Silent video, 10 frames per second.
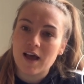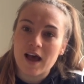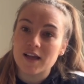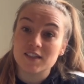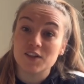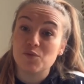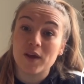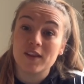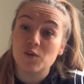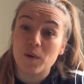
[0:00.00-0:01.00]
actually
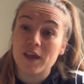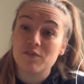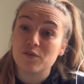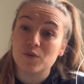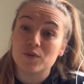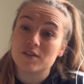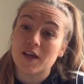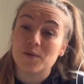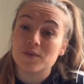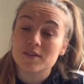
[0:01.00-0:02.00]
ride the wave of those
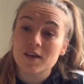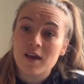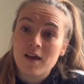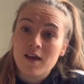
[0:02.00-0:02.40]
downs